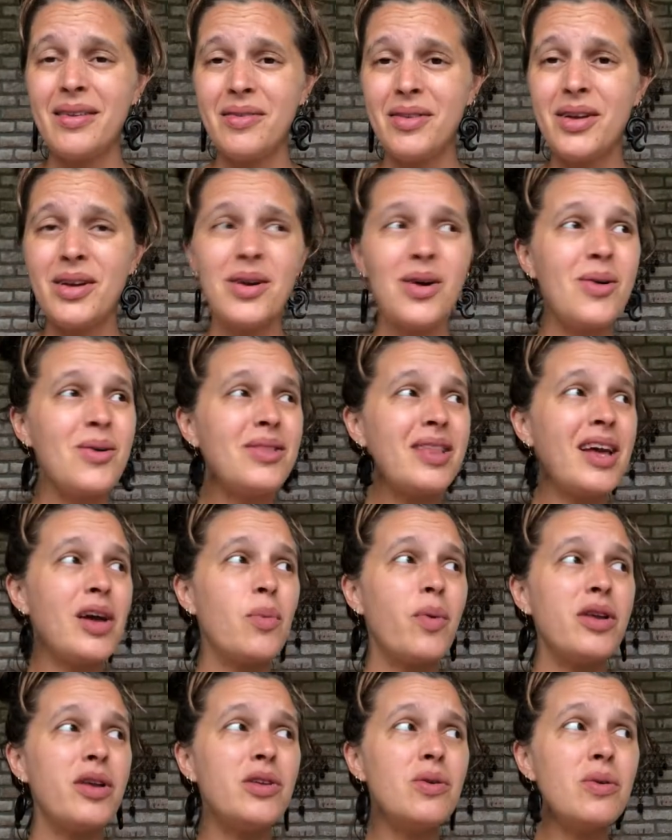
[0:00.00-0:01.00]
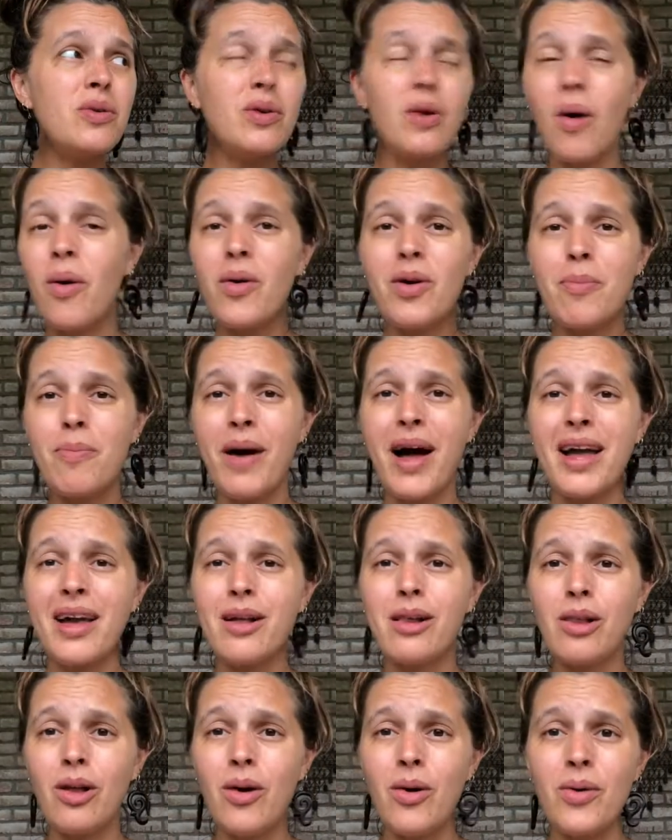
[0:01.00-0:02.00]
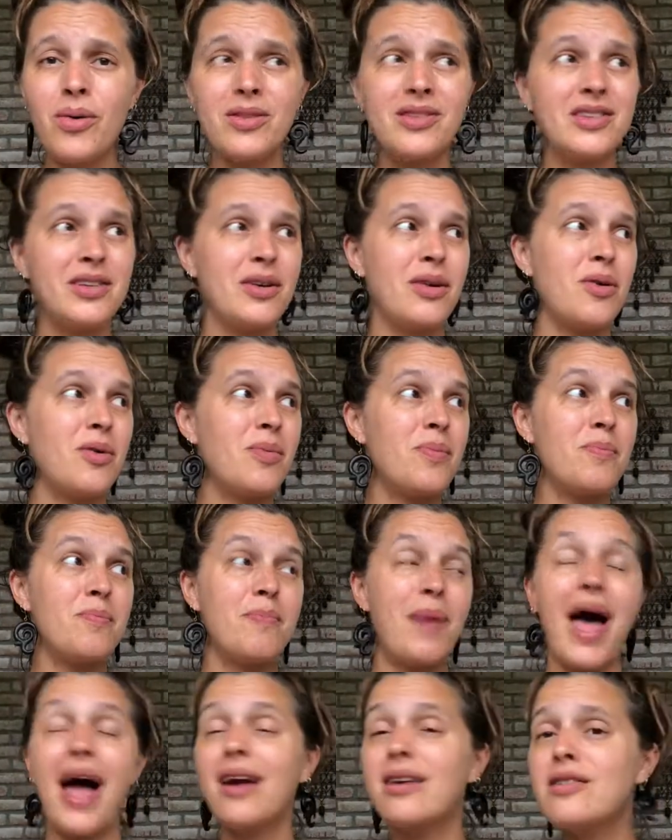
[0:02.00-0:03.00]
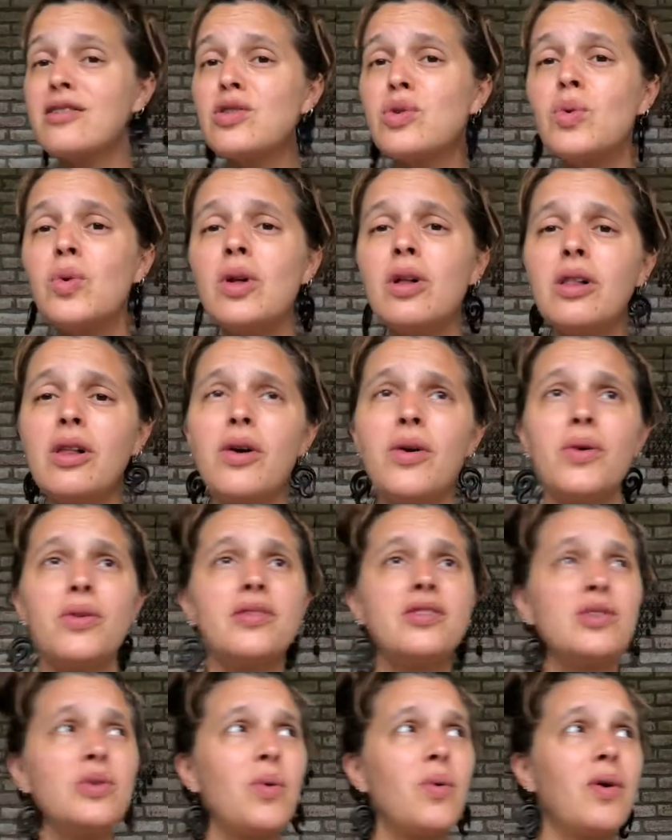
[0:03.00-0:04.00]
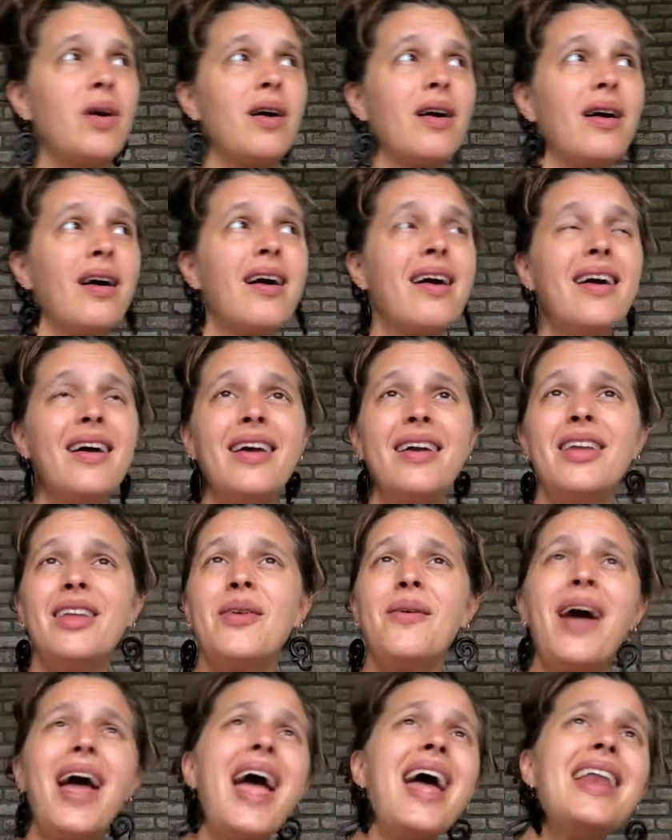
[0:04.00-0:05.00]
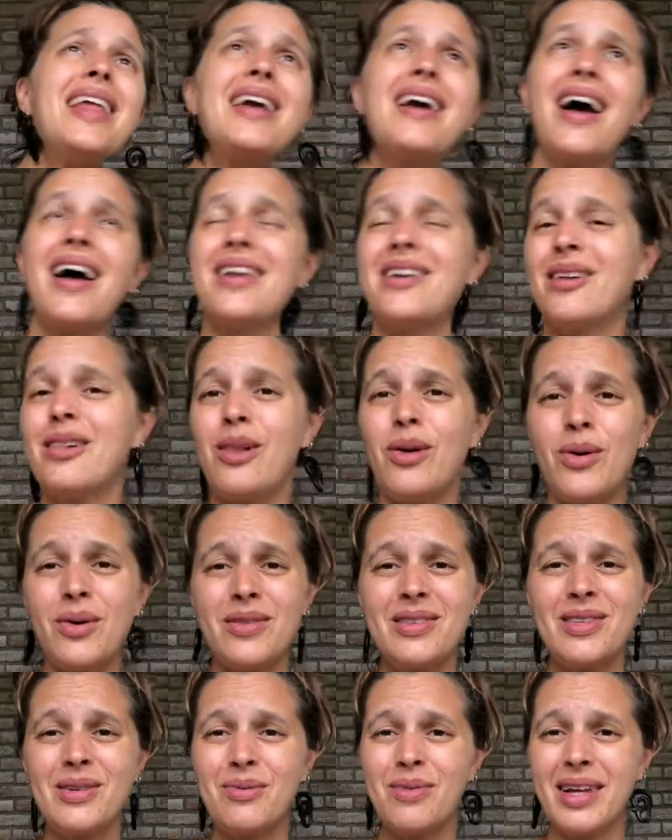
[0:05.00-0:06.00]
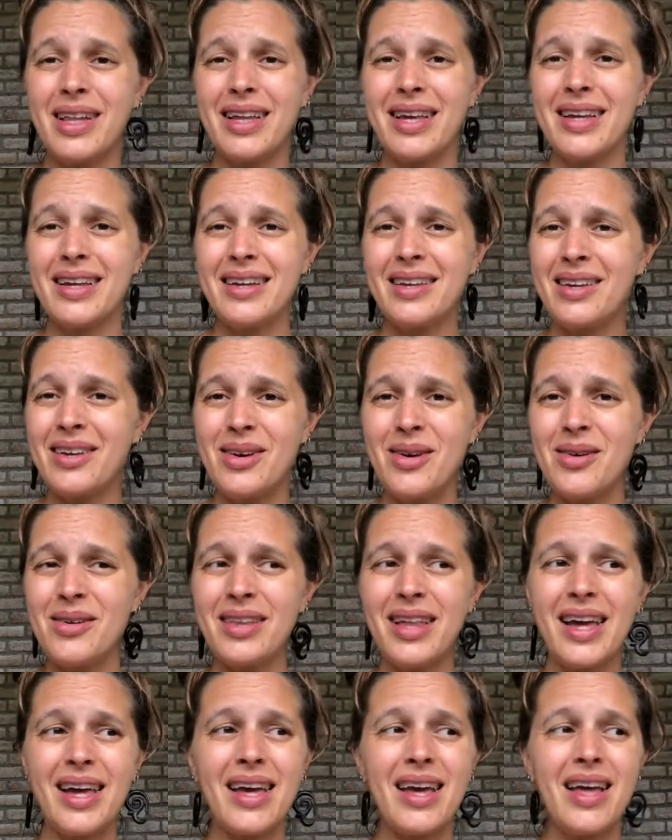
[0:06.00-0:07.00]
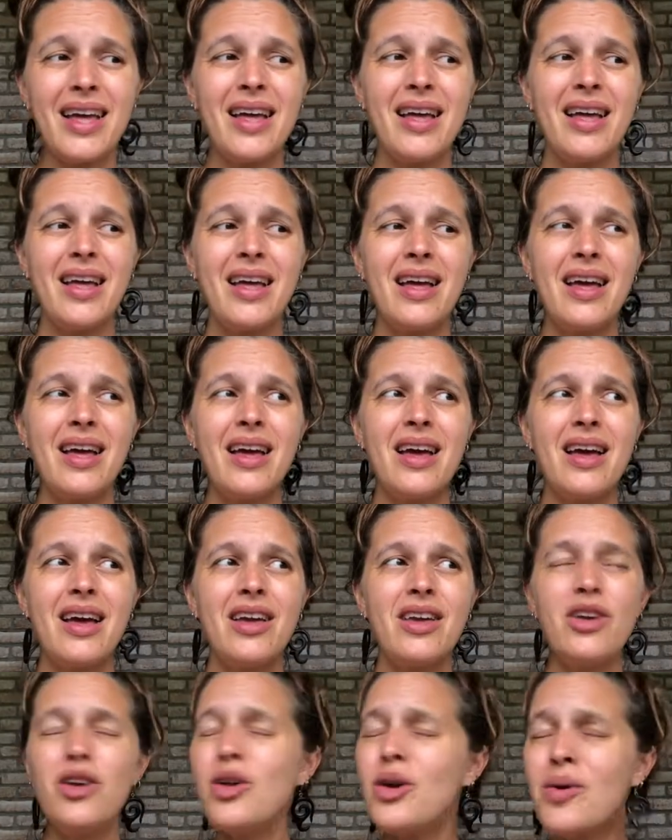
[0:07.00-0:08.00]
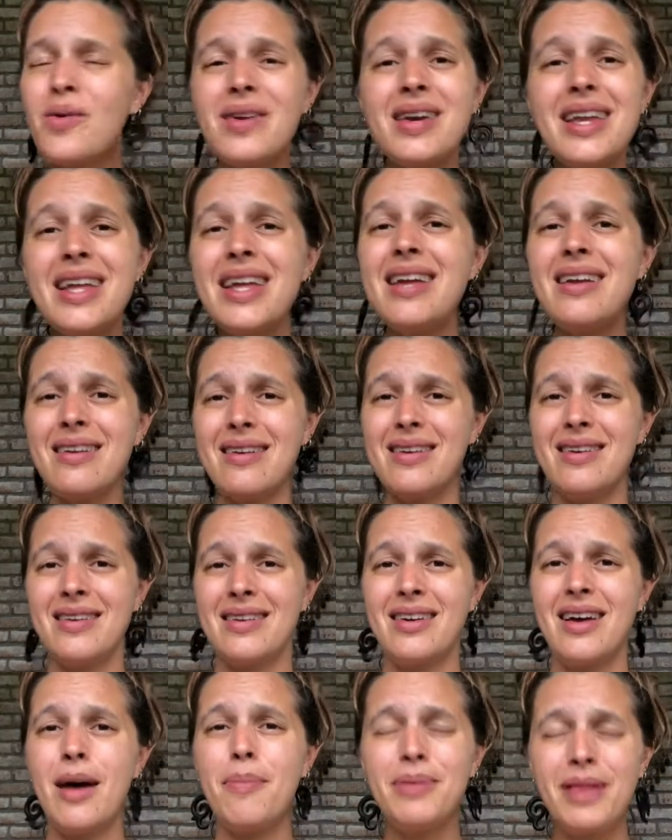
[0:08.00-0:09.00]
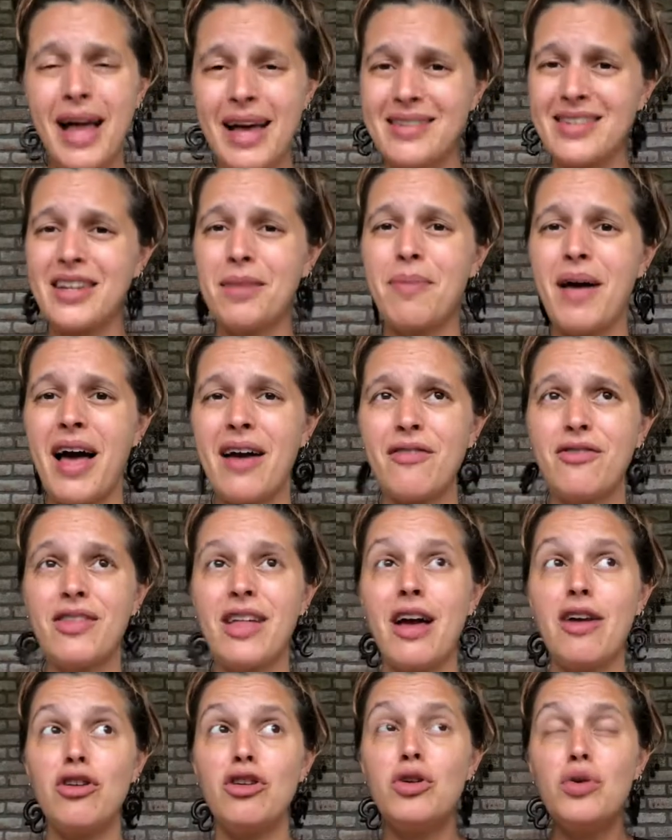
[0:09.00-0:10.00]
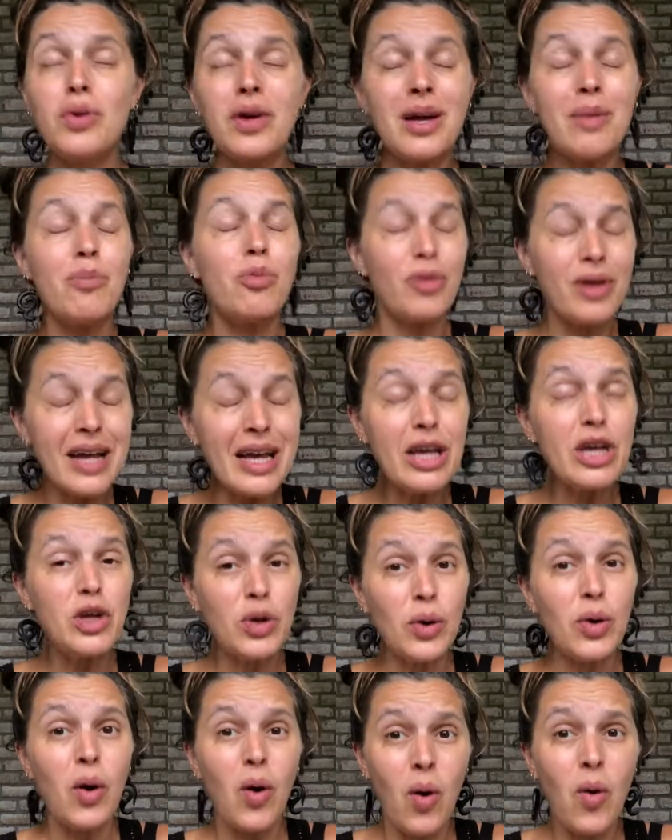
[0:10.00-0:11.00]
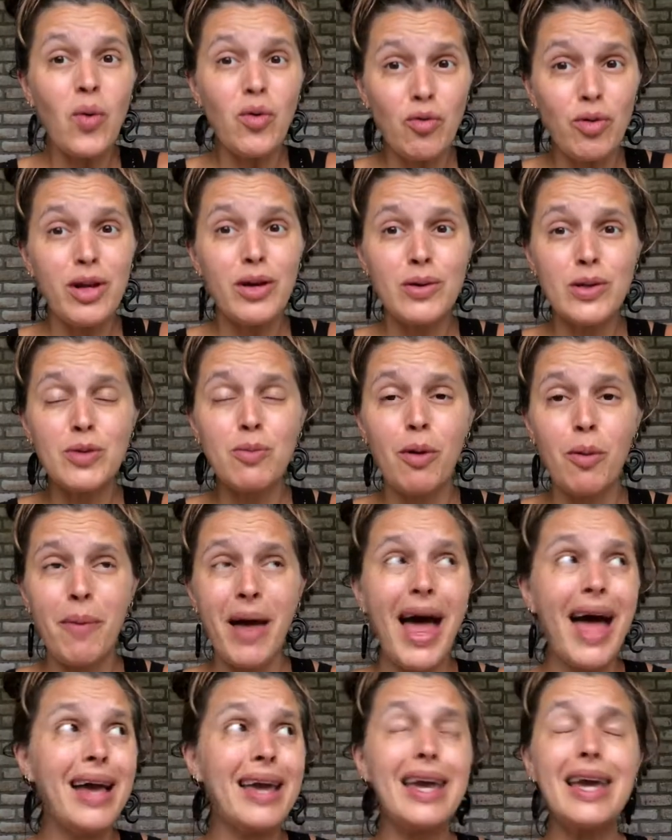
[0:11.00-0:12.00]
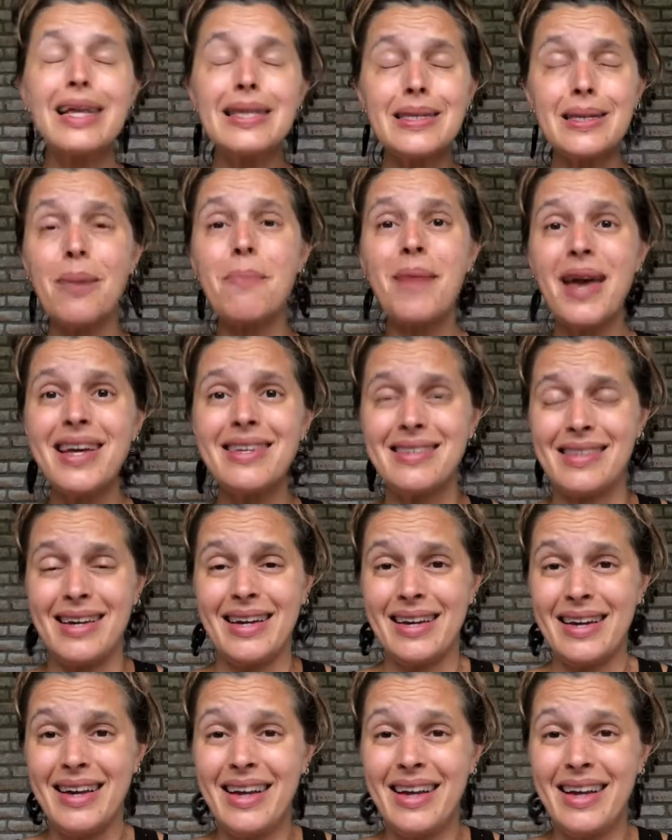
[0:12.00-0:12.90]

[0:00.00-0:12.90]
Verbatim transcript: you know, like when you go to buy clothes, you know, back to school clothes or, you know, any kind of clothes really, you know, like you don't need a plastic bag for that. You can bring your own reusable bag. It's amazing.